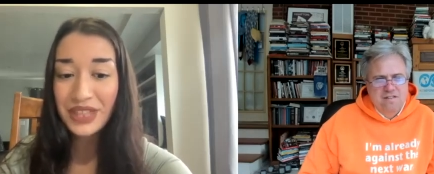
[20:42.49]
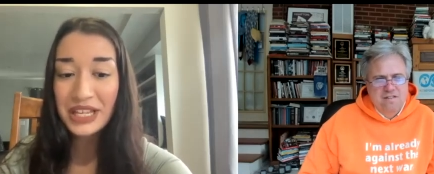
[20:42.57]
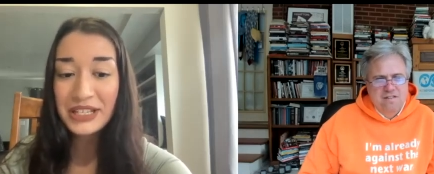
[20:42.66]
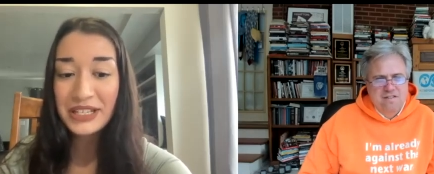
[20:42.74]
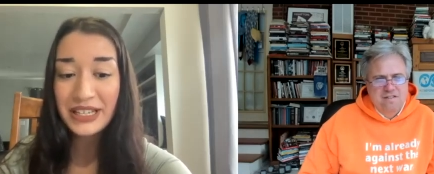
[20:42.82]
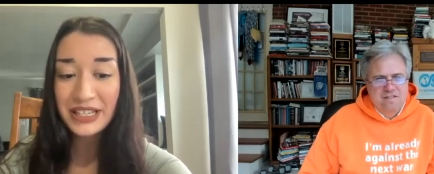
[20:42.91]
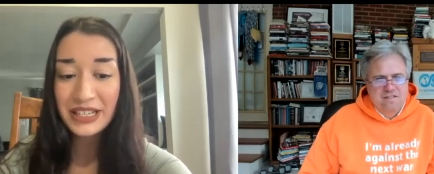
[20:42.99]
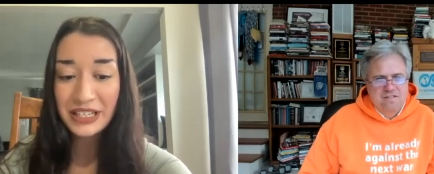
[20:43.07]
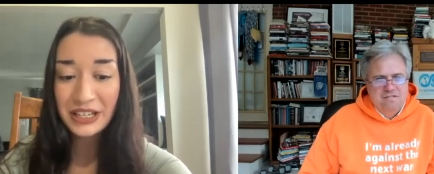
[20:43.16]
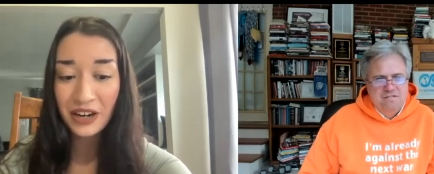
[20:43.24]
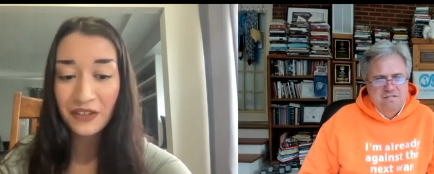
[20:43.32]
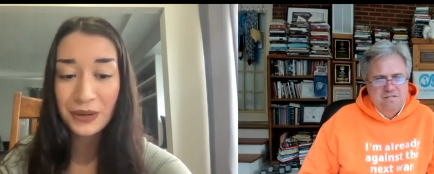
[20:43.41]

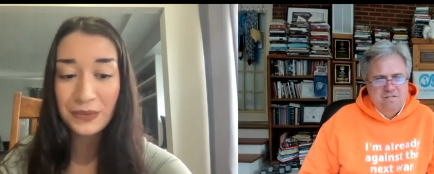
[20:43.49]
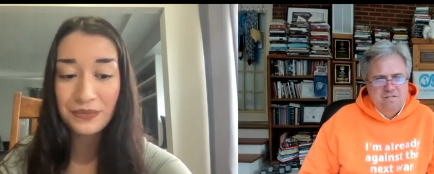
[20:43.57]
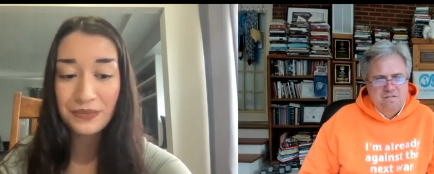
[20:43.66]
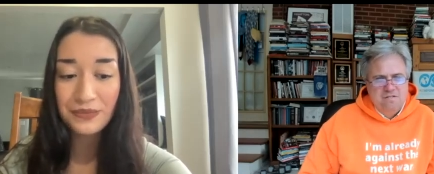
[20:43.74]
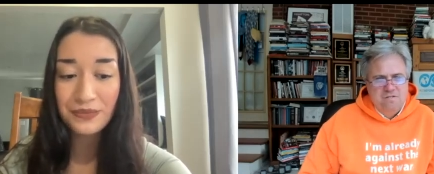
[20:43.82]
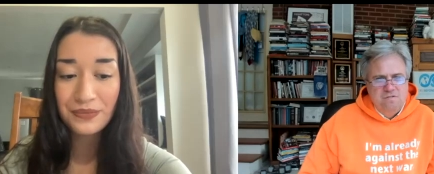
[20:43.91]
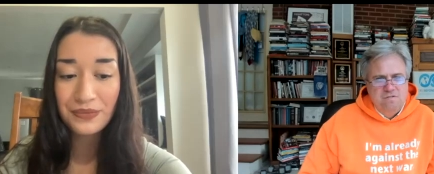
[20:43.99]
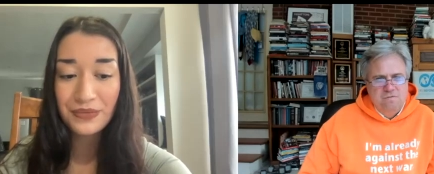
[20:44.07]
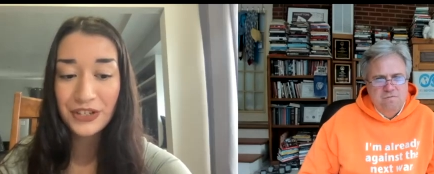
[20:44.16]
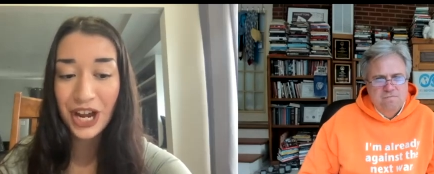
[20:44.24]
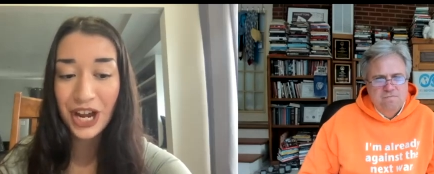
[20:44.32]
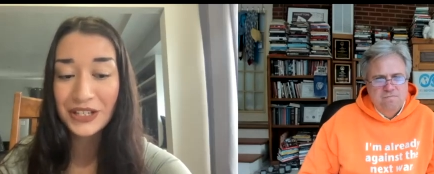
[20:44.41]
Speaker 1: CDCR from
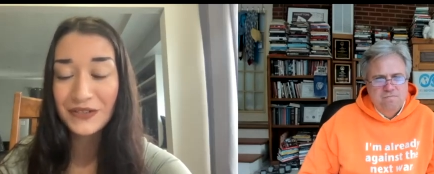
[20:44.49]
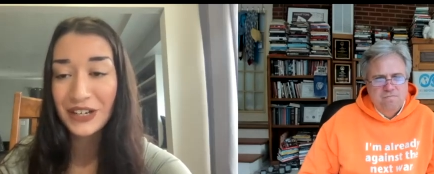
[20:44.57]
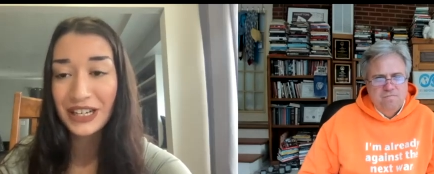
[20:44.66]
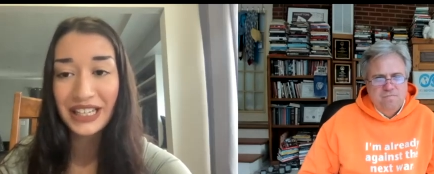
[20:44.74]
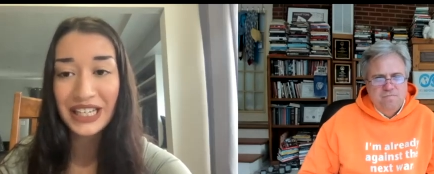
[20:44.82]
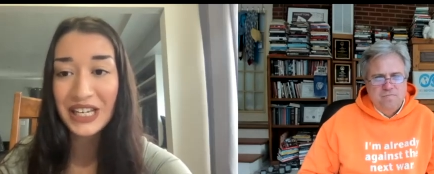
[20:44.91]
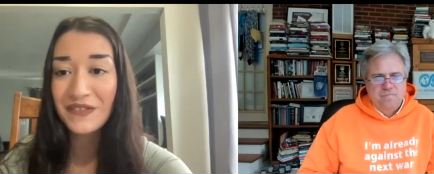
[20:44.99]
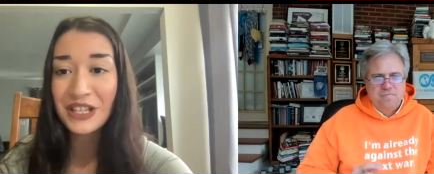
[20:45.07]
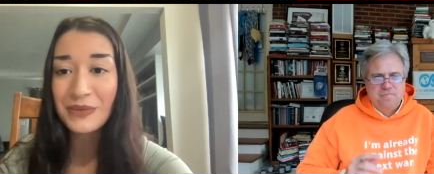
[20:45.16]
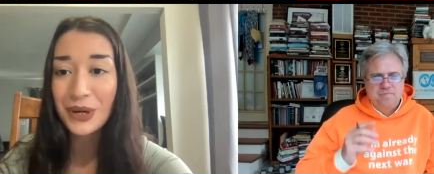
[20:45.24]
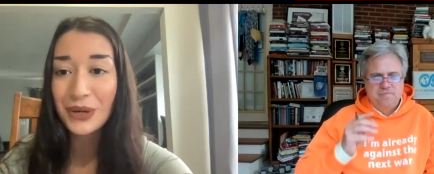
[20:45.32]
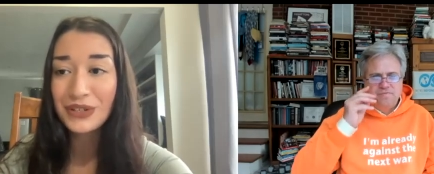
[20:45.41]
transferring like even the
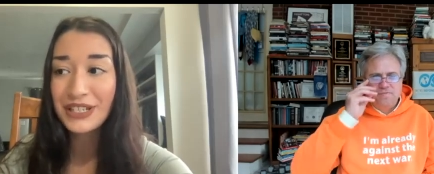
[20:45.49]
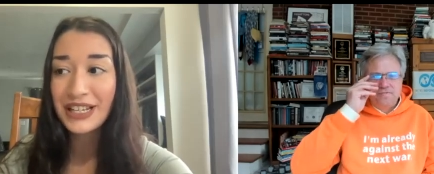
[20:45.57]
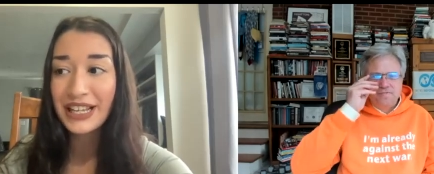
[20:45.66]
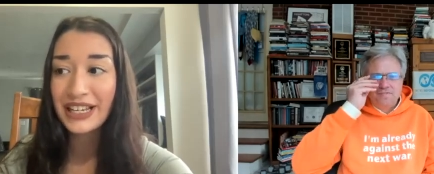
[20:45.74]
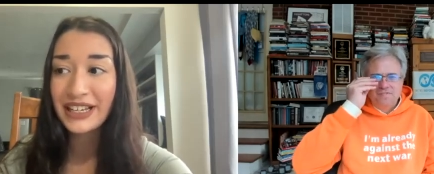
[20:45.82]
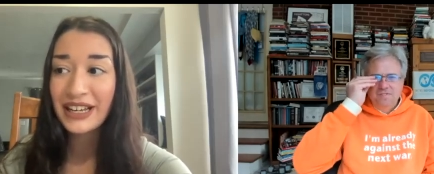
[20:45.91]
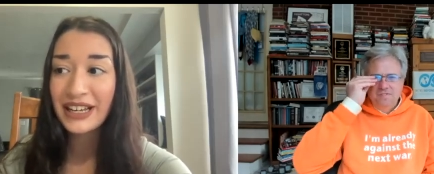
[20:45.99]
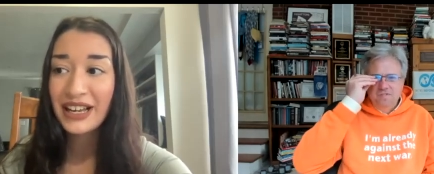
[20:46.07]
most like